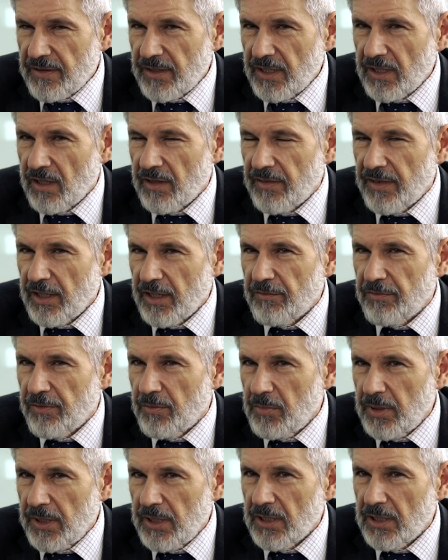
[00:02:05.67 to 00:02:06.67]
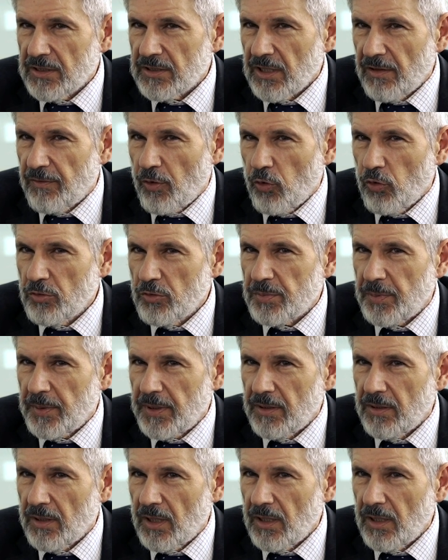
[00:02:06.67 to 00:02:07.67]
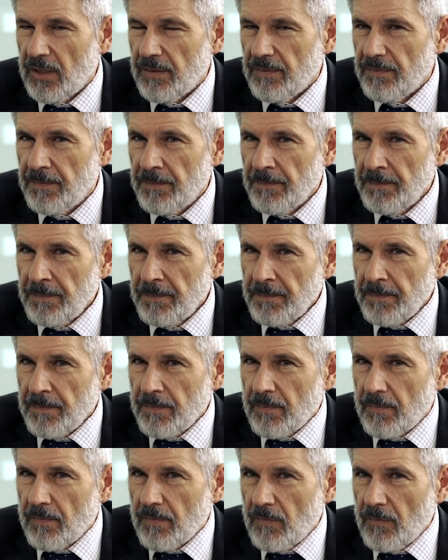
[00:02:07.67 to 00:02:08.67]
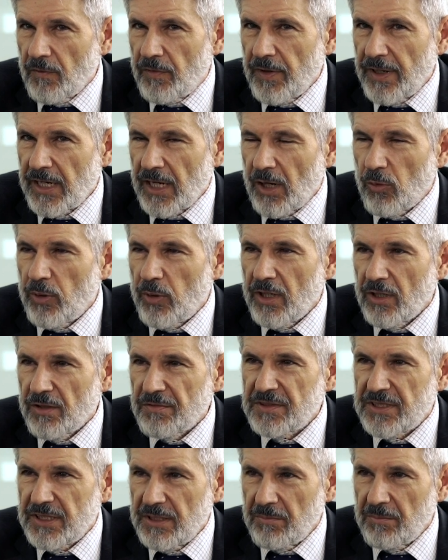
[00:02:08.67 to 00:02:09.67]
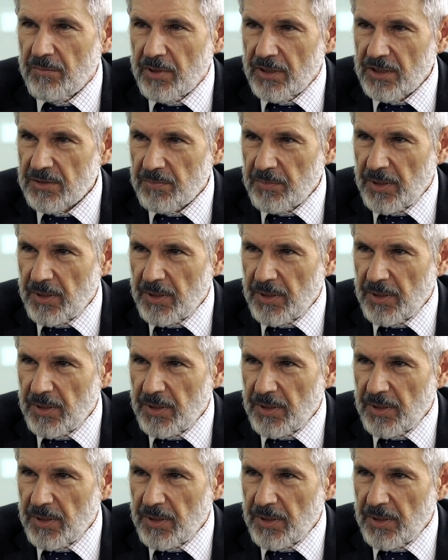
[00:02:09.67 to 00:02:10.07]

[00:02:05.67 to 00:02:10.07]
I think the thing for me is I've always been very aware of team,